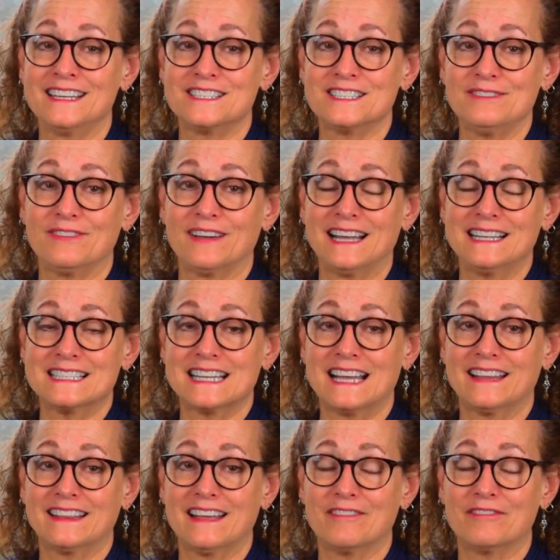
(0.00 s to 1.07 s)
she finds
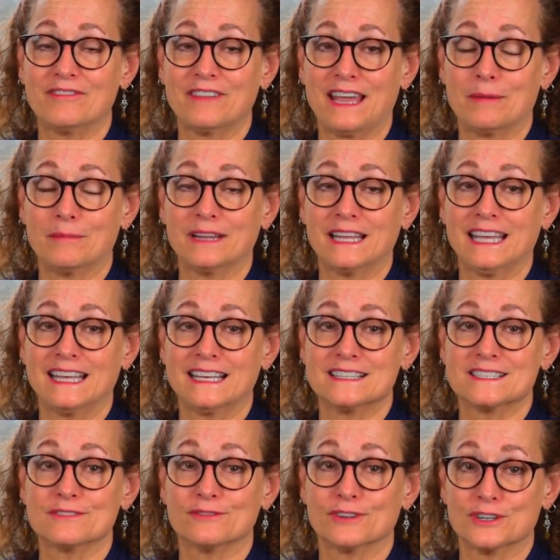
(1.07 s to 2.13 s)
out that family
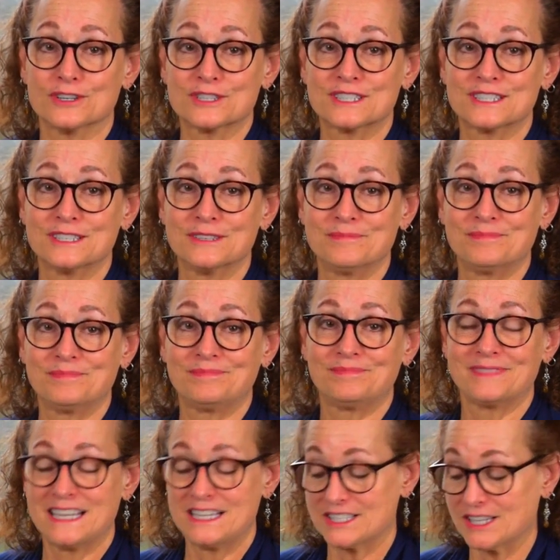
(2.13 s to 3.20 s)
is first.
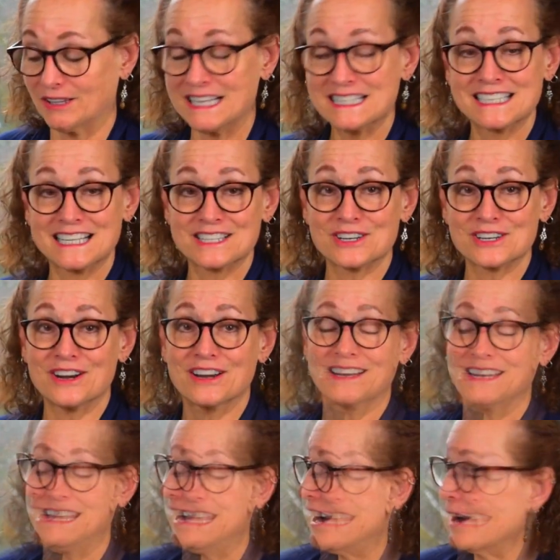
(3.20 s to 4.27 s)
So let's get
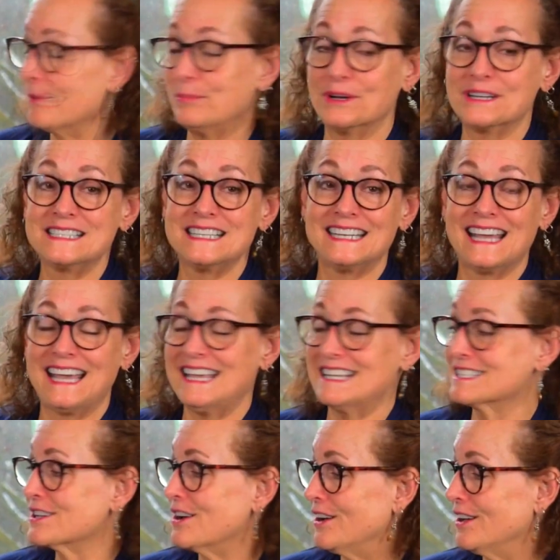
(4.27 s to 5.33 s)
started. Our book today
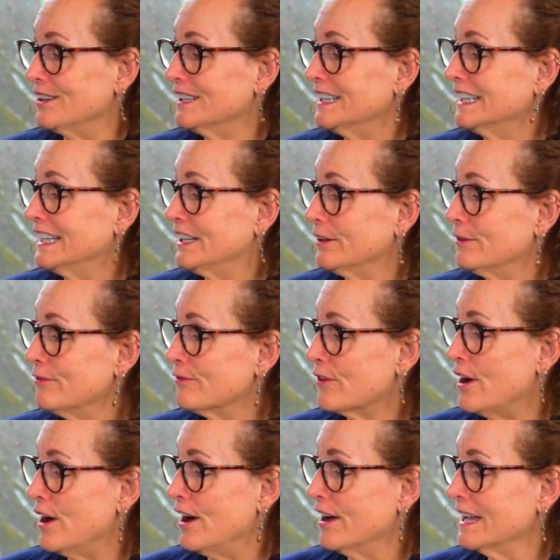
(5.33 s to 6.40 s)
is called Little
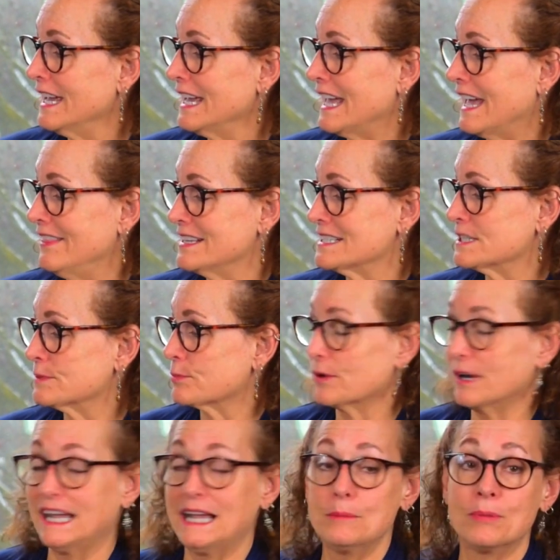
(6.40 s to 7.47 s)
Frog and the Spring